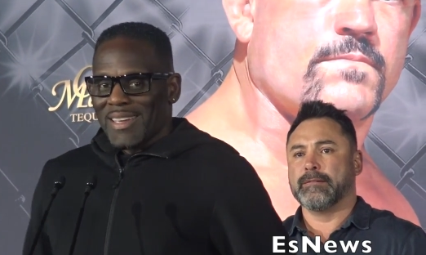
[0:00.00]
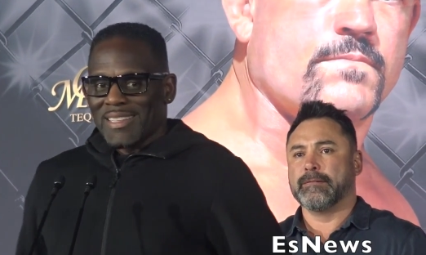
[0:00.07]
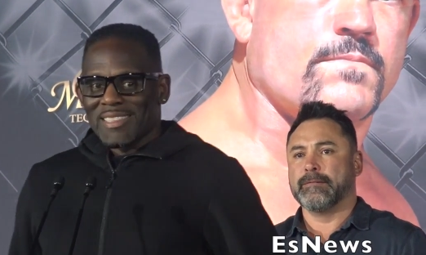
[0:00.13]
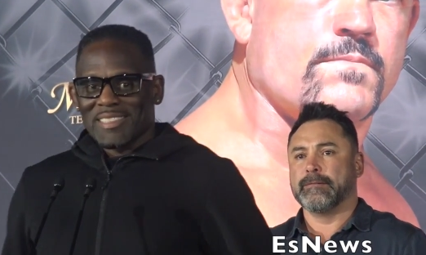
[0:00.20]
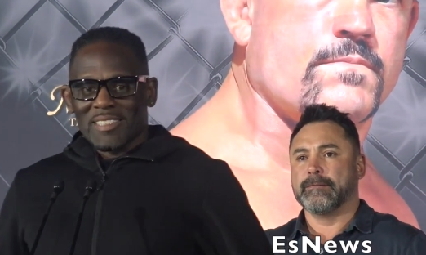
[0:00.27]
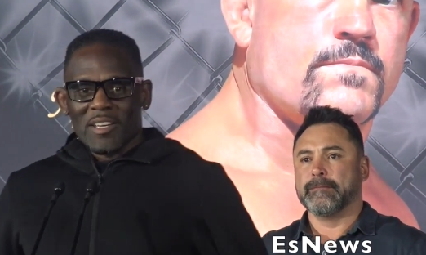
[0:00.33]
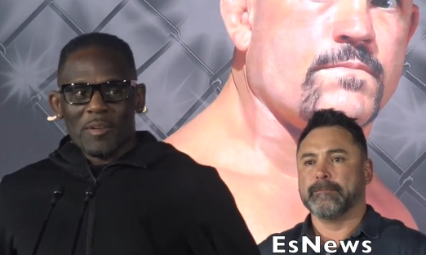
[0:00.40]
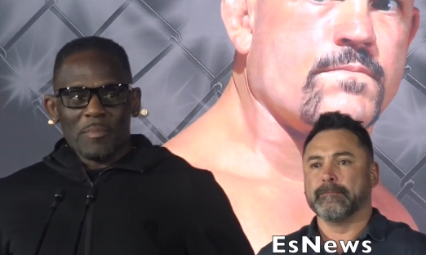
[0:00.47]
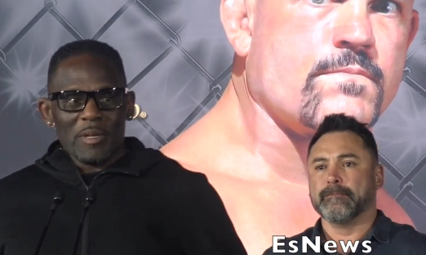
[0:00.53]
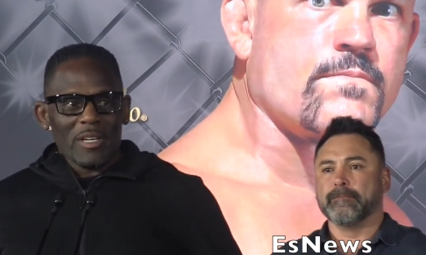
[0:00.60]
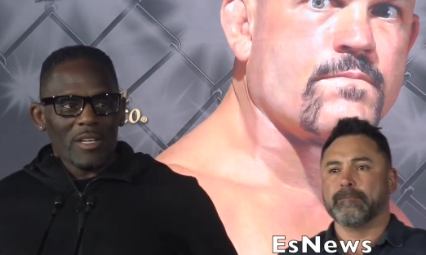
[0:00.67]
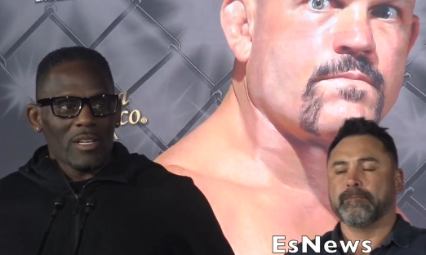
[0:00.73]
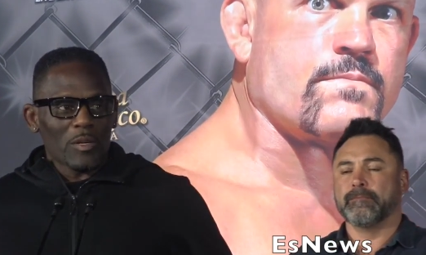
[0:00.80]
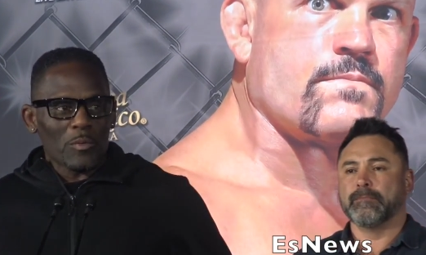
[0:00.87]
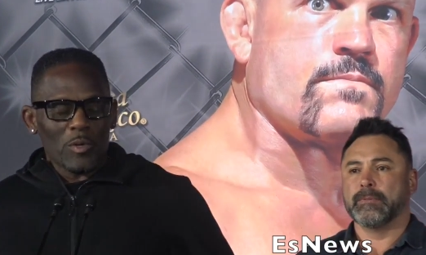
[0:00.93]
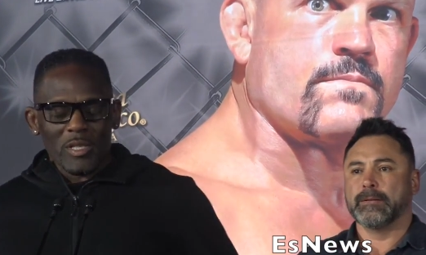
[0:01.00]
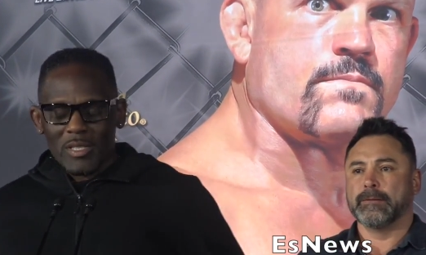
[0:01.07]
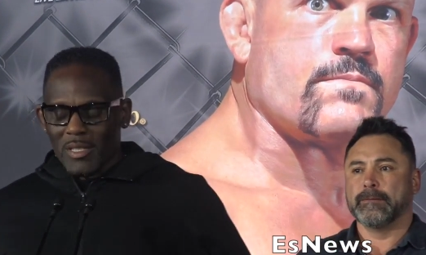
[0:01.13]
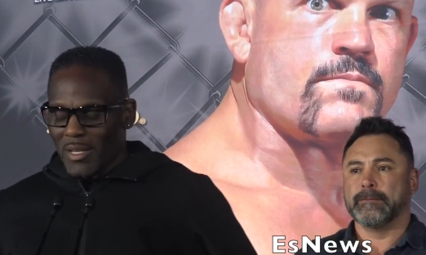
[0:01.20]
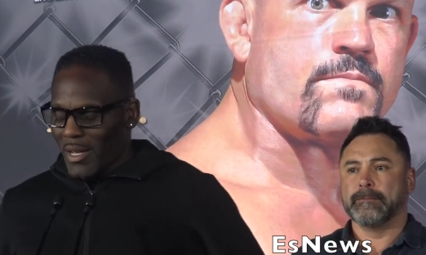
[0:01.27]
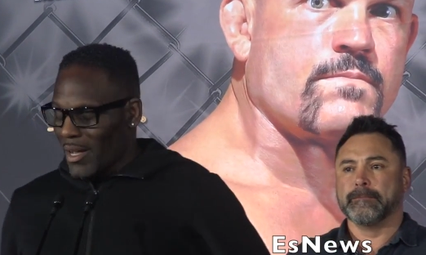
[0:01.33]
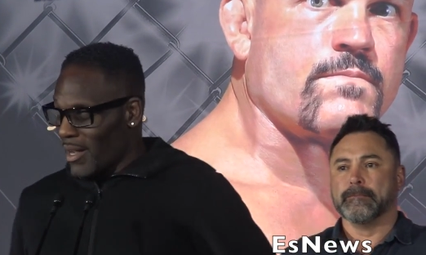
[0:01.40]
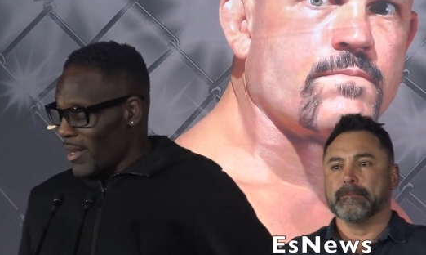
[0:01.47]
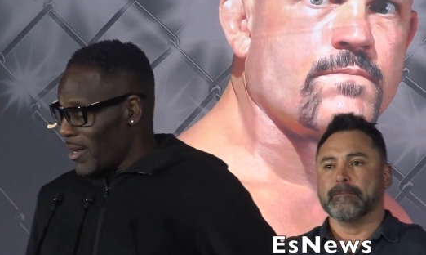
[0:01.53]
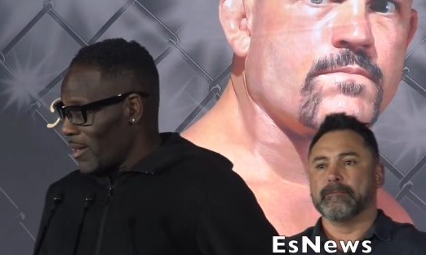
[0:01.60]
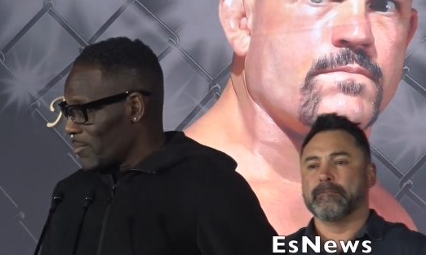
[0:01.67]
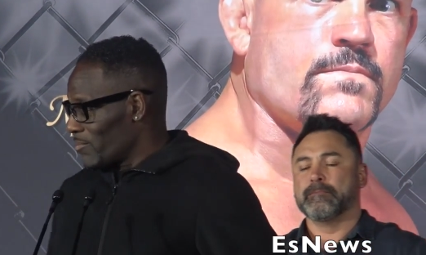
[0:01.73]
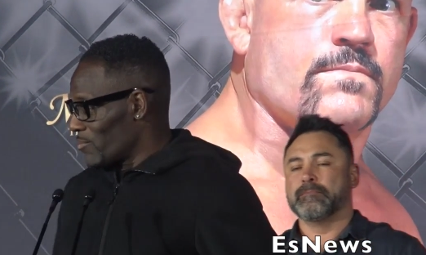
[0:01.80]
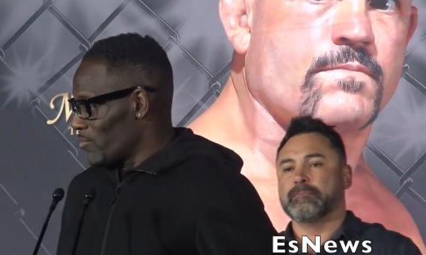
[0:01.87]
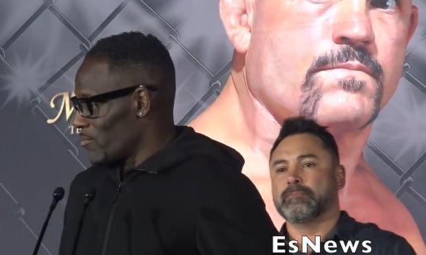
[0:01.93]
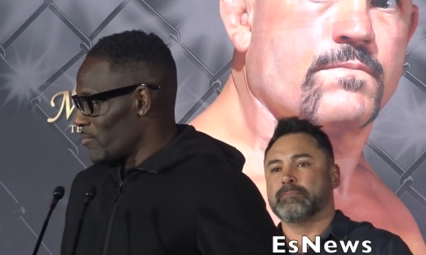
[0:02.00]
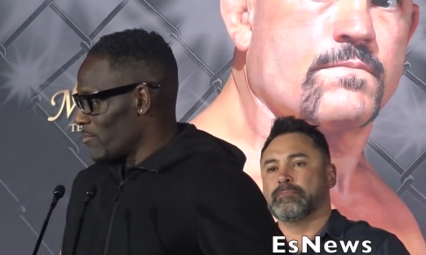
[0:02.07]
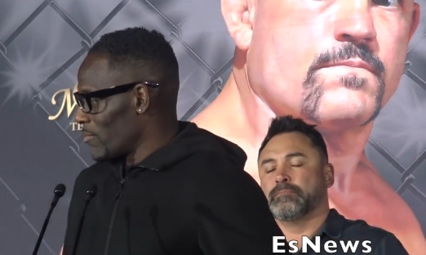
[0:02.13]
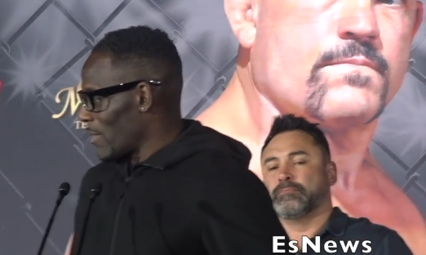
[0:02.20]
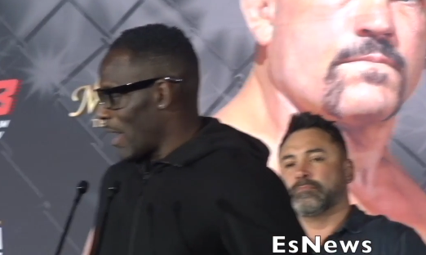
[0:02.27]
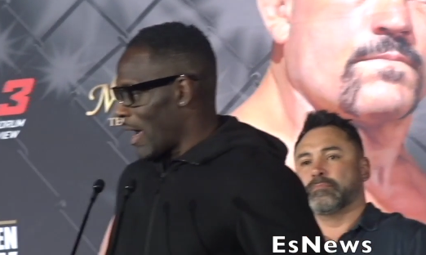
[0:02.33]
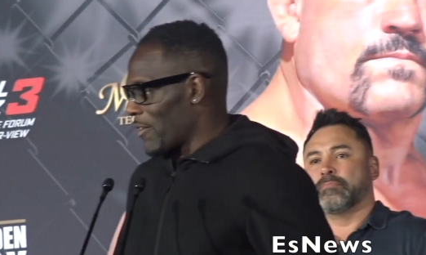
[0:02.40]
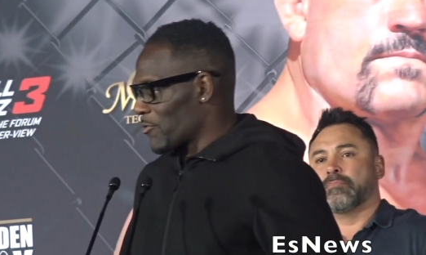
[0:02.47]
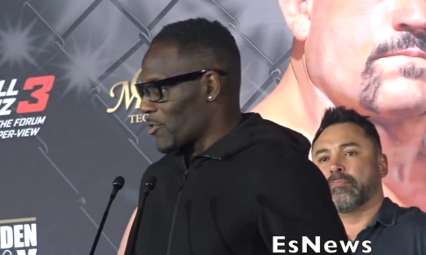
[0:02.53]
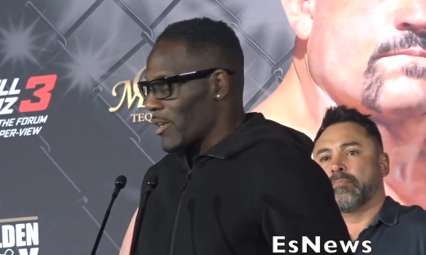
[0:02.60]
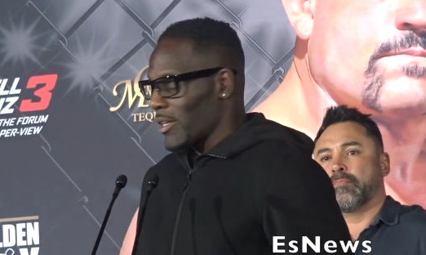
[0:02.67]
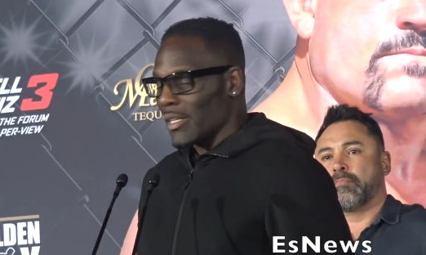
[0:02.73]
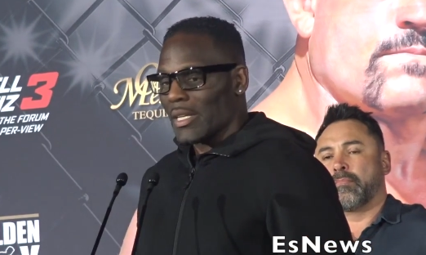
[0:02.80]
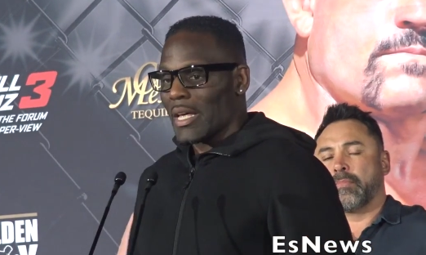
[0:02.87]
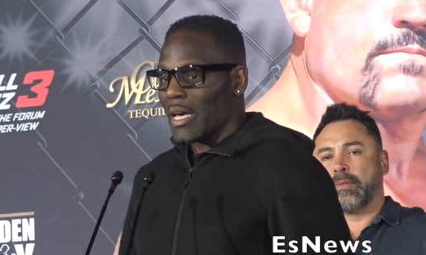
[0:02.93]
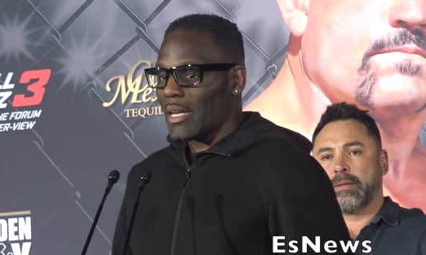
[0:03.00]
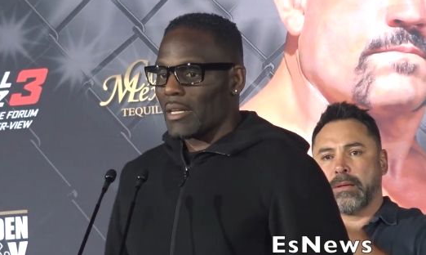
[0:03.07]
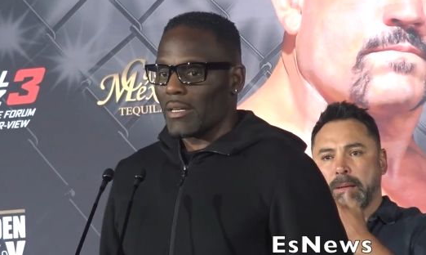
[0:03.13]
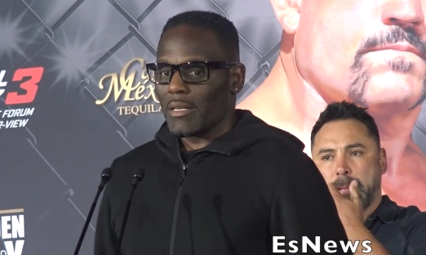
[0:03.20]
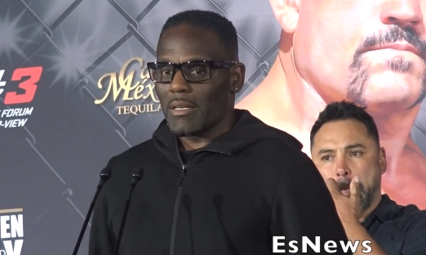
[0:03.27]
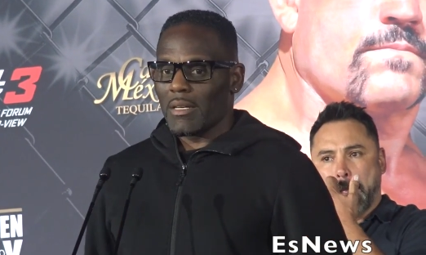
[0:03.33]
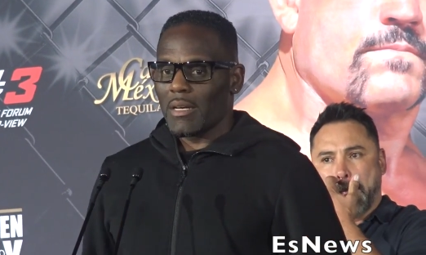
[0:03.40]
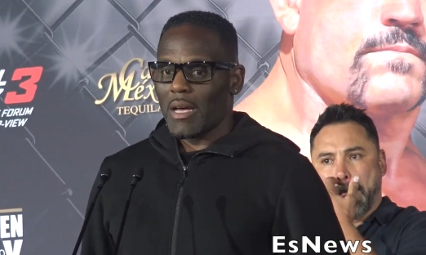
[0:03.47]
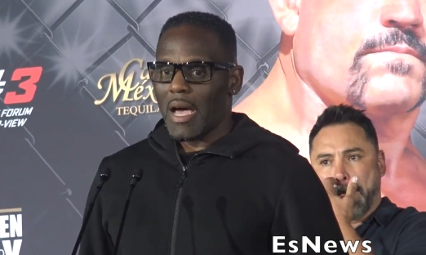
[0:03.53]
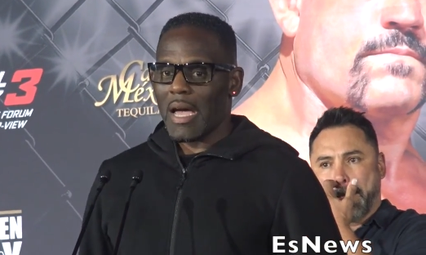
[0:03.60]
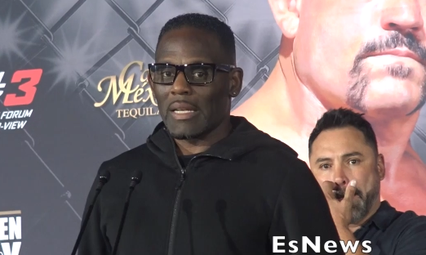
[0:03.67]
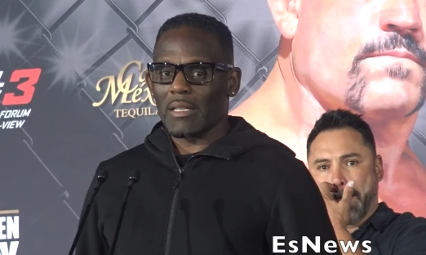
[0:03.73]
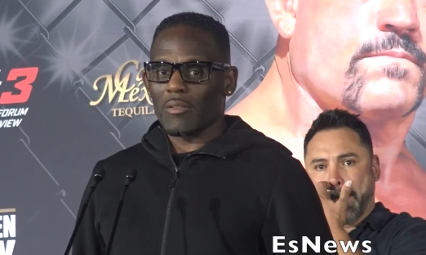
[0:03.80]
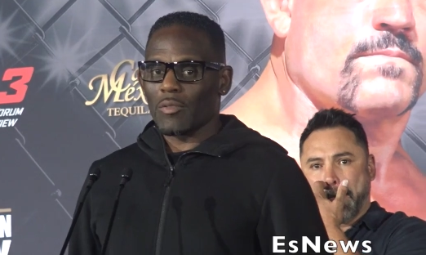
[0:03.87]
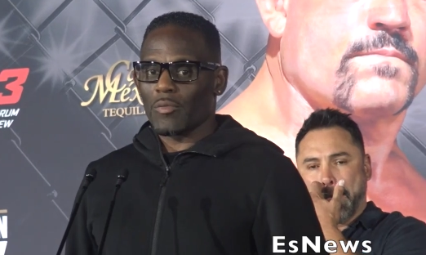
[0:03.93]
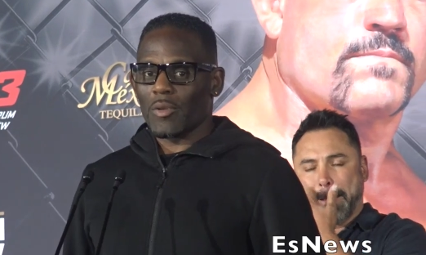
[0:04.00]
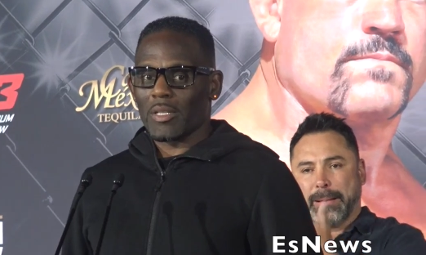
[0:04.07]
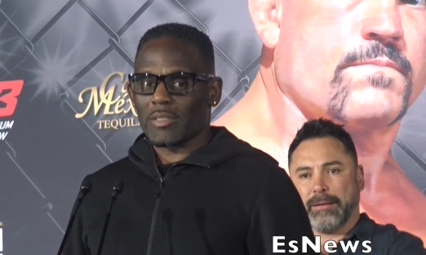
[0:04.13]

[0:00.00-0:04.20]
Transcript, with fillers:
Speaker 1: This is going to be a good one. I've trained a lot of high-level